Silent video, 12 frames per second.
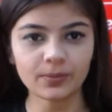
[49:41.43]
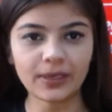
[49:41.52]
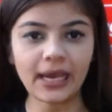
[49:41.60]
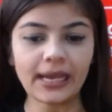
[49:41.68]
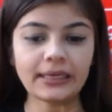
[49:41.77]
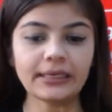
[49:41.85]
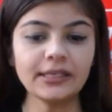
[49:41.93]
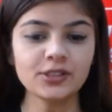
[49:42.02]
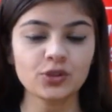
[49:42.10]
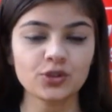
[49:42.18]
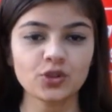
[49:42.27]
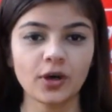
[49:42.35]
behind it.
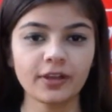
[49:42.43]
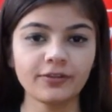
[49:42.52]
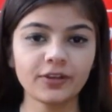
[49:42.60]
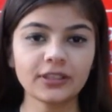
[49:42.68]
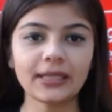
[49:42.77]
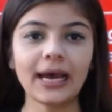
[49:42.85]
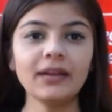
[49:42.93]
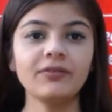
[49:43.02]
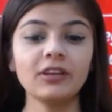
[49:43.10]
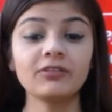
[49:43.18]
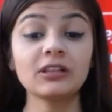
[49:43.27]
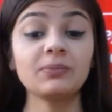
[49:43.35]
So, sorry for that.
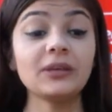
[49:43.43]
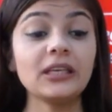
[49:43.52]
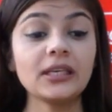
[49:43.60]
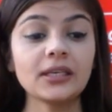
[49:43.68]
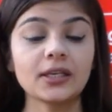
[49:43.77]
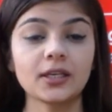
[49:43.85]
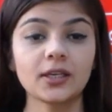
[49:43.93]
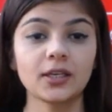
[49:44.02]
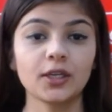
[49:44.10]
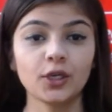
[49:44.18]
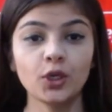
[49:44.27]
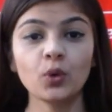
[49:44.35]
We will be
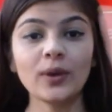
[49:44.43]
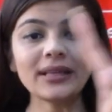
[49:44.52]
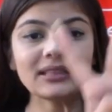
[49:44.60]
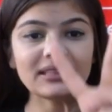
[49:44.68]
doing